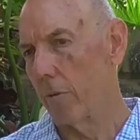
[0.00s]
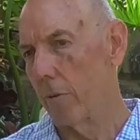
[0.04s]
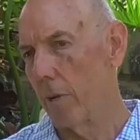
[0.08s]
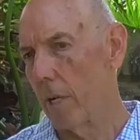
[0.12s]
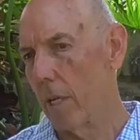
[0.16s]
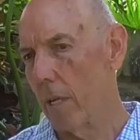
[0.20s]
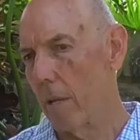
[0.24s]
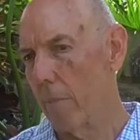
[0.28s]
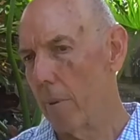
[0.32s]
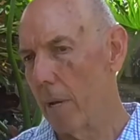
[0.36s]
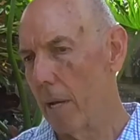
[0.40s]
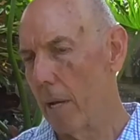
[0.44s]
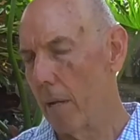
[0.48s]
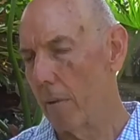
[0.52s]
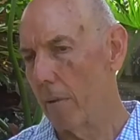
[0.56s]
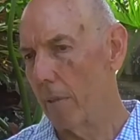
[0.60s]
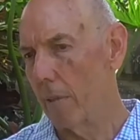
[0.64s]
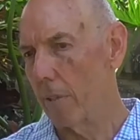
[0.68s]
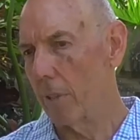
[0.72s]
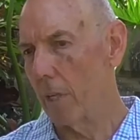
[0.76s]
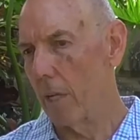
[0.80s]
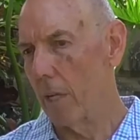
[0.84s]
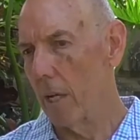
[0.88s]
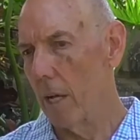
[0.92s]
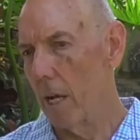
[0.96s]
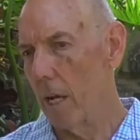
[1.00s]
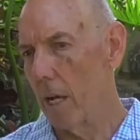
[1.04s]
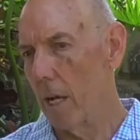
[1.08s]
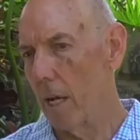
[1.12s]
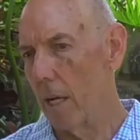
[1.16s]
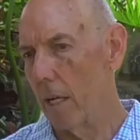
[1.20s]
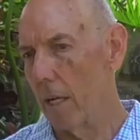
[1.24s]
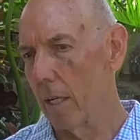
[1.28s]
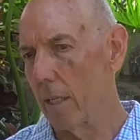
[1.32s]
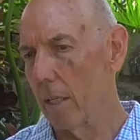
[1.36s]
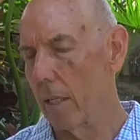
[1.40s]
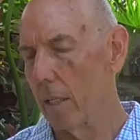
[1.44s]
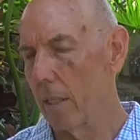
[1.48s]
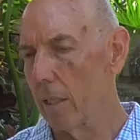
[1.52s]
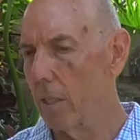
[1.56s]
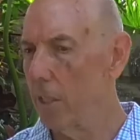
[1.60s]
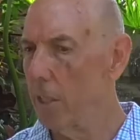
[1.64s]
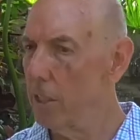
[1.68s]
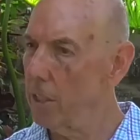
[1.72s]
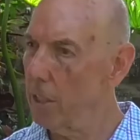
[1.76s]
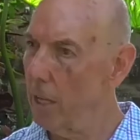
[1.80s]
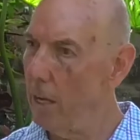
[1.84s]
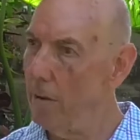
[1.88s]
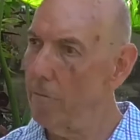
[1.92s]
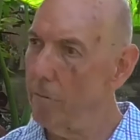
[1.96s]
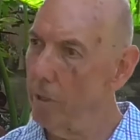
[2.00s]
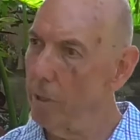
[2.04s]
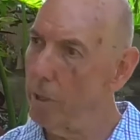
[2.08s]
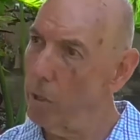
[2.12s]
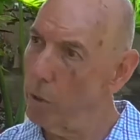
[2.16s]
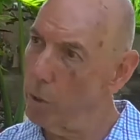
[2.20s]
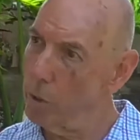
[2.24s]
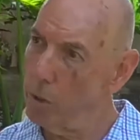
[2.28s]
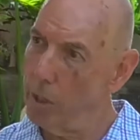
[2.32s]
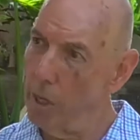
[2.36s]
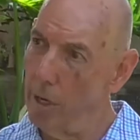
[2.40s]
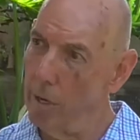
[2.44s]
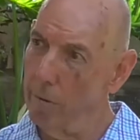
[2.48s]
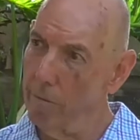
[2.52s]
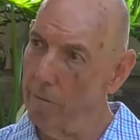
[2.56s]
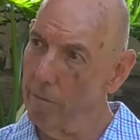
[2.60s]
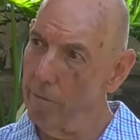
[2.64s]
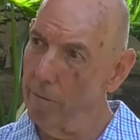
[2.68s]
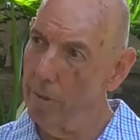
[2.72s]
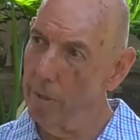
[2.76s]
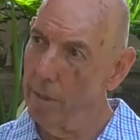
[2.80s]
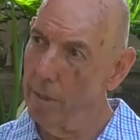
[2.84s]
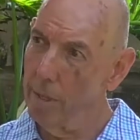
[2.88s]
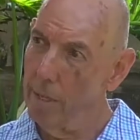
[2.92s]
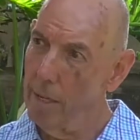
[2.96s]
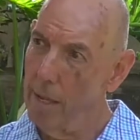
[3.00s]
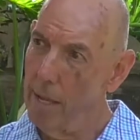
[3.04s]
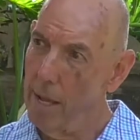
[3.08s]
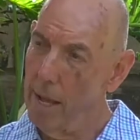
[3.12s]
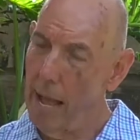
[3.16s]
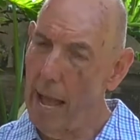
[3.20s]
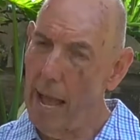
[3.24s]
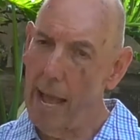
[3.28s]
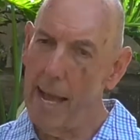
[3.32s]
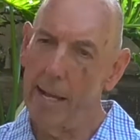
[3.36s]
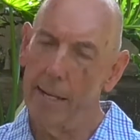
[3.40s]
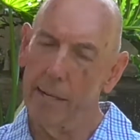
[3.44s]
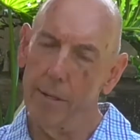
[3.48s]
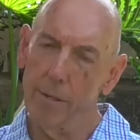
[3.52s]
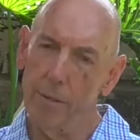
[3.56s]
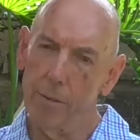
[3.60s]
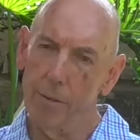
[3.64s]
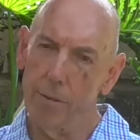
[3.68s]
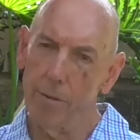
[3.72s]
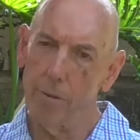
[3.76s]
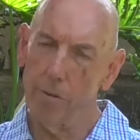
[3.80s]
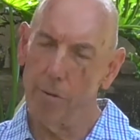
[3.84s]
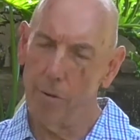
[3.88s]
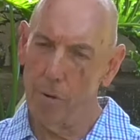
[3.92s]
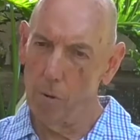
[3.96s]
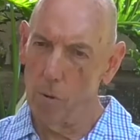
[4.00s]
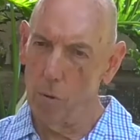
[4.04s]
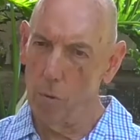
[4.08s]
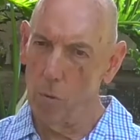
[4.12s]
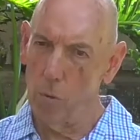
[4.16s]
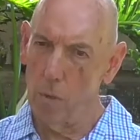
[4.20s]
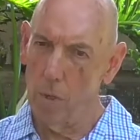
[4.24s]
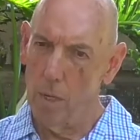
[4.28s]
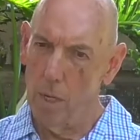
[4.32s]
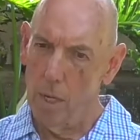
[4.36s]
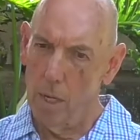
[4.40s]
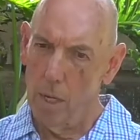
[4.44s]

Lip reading: really about discovering yourself, and through